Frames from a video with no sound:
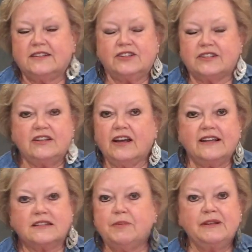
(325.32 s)
just not
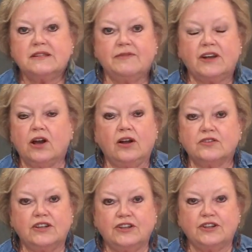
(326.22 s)
expensive at
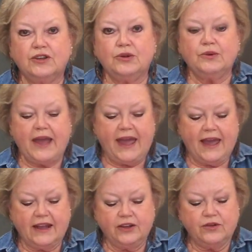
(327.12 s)
all to do,
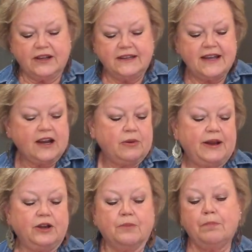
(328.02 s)
and you can
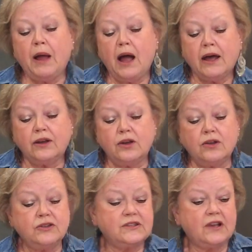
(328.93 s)
decorate your
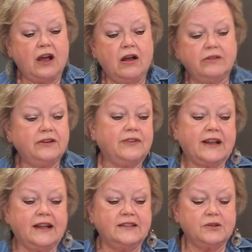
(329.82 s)
bottles all
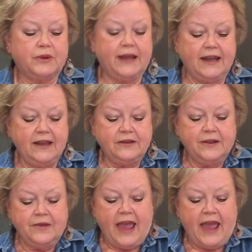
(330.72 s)
different kinds of way.